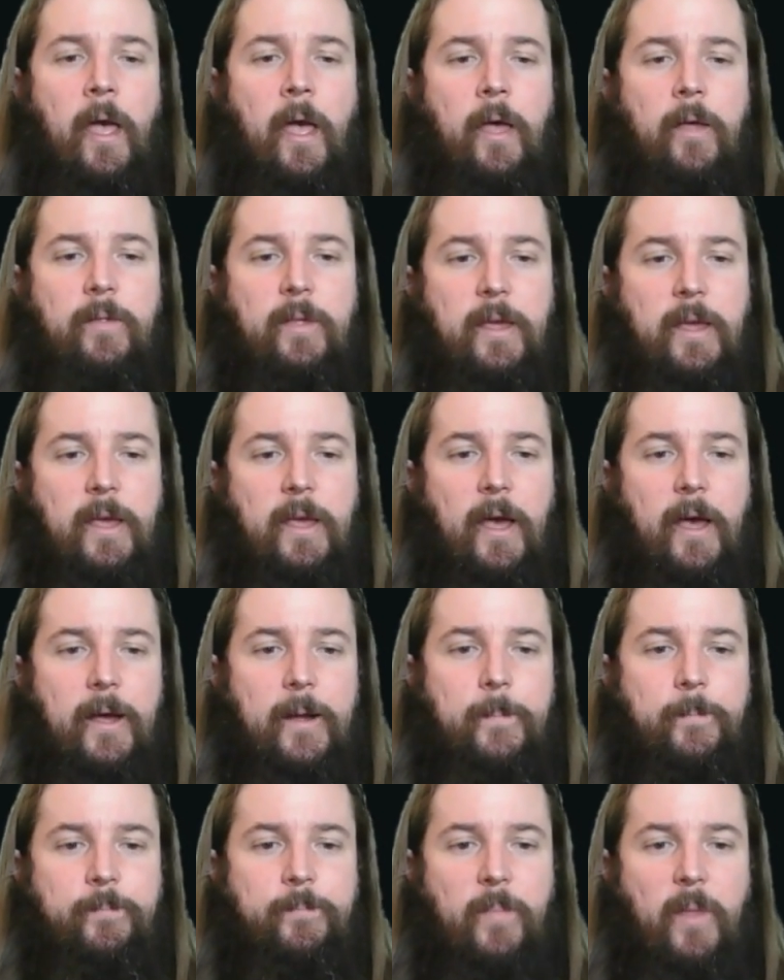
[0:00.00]

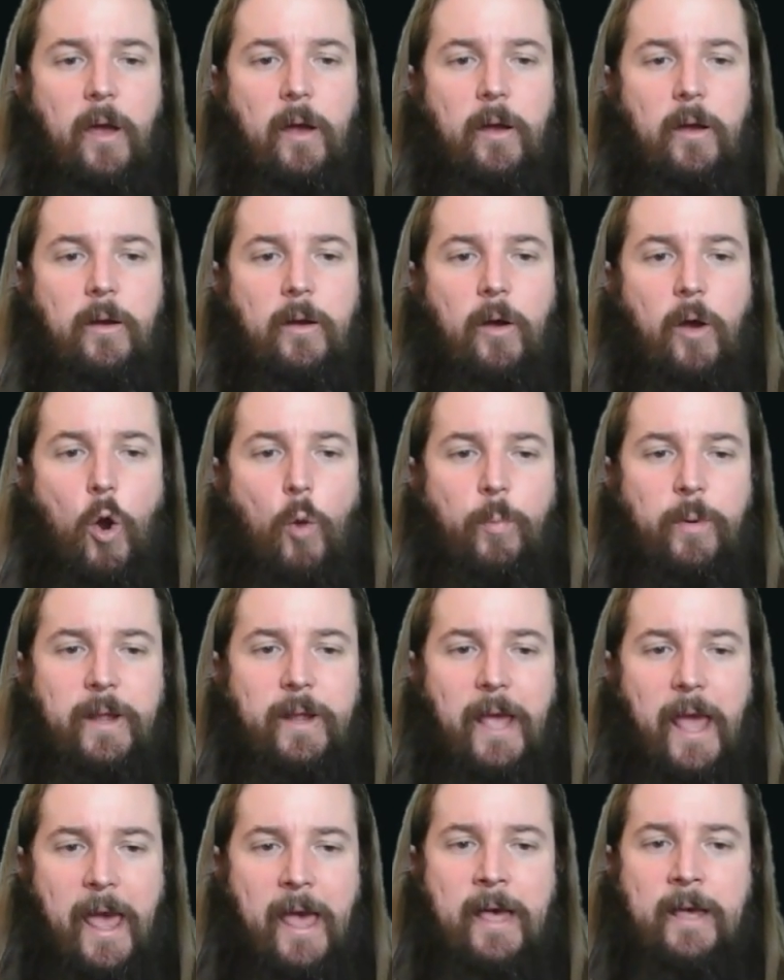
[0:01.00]
The
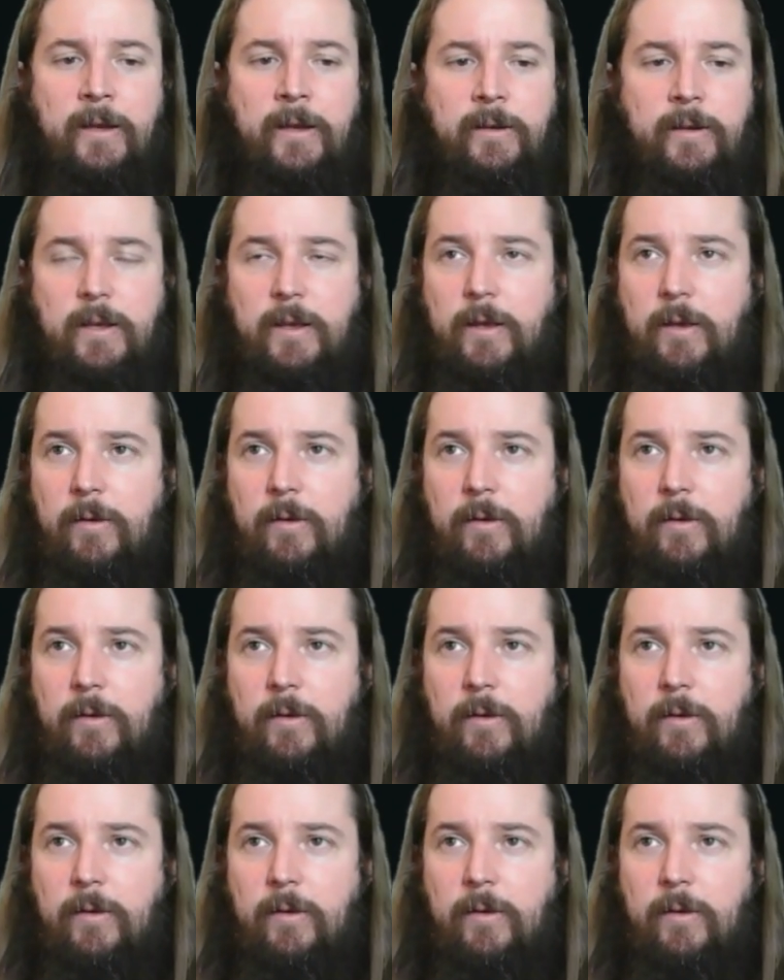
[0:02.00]
opening hand